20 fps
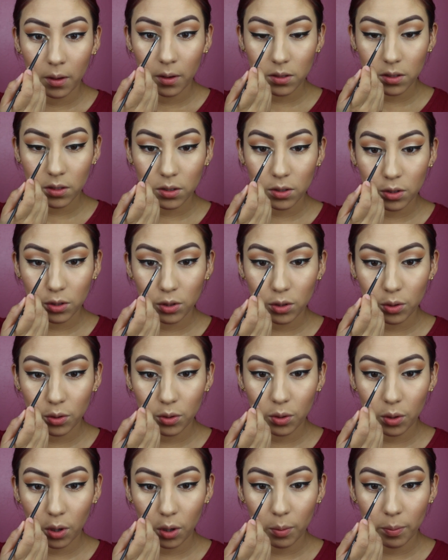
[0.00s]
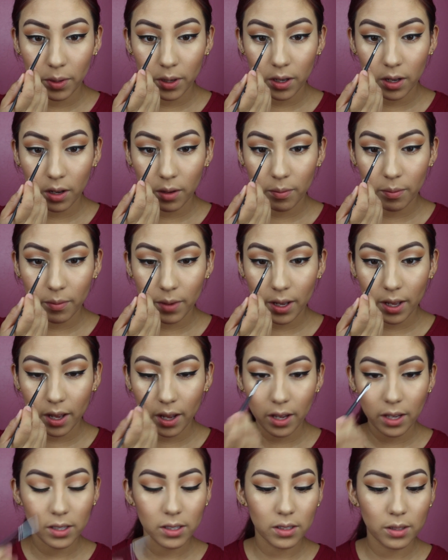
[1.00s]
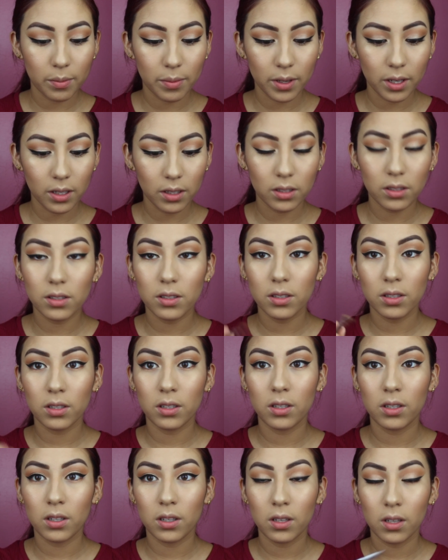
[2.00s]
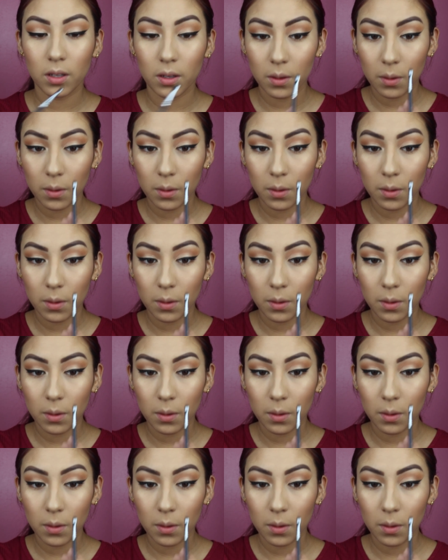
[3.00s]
just to open up my eyes a bit.